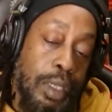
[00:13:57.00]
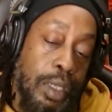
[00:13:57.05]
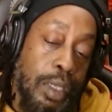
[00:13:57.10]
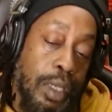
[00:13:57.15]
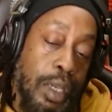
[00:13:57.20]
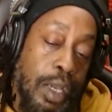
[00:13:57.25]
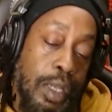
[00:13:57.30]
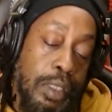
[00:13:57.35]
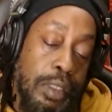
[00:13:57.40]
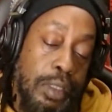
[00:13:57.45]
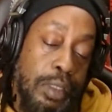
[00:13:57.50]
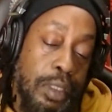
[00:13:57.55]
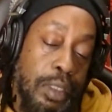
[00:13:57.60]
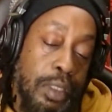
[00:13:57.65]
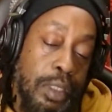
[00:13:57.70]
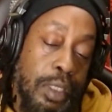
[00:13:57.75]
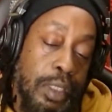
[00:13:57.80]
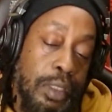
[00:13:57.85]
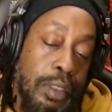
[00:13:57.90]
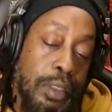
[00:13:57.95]
until
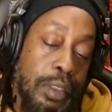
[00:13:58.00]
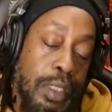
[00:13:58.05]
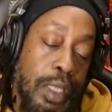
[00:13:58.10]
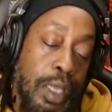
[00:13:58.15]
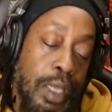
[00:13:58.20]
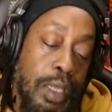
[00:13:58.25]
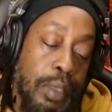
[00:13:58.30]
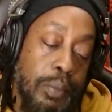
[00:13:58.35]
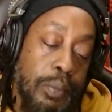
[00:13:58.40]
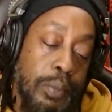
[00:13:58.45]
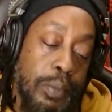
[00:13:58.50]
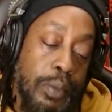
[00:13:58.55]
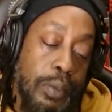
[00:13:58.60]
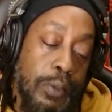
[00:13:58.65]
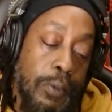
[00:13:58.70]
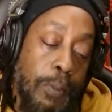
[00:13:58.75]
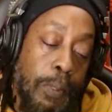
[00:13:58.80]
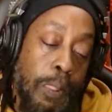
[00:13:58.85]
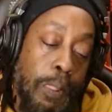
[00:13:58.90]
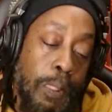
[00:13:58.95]
next time,
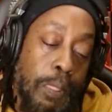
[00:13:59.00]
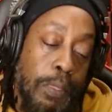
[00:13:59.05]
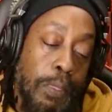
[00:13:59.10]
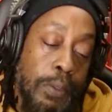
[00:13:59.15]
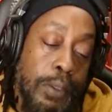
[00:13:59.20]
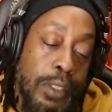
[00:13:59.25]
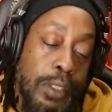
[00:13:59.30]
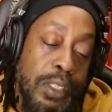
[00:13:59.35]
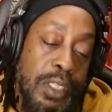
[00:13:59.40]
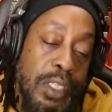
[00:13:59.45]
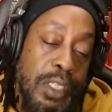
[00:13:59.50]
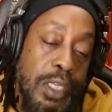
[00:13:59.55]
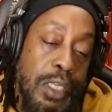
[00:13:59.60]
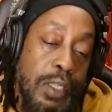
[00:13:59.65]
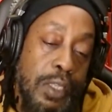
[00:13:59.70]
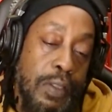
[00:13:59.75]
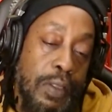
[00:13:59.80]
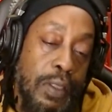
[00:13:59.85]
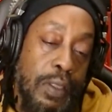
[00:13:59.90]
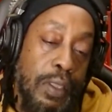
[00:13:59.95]

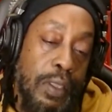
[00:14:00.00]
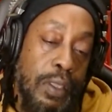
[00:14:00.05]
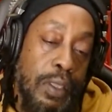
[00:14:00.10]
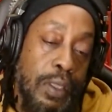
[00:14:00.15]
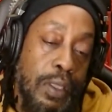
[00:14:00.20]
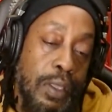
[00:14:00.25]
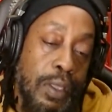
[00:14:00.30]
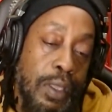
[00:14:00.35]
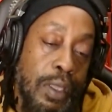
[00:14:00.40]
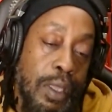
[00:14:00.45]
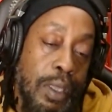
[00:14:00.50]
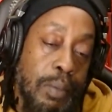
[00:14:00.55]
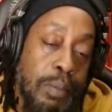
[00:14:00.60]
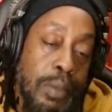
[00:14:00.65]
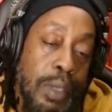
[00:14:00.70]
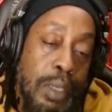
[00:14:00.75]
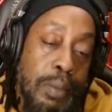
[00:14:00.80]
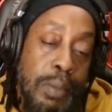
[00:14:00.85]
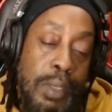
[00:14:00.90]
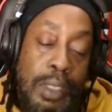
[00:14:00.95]
saying, I beg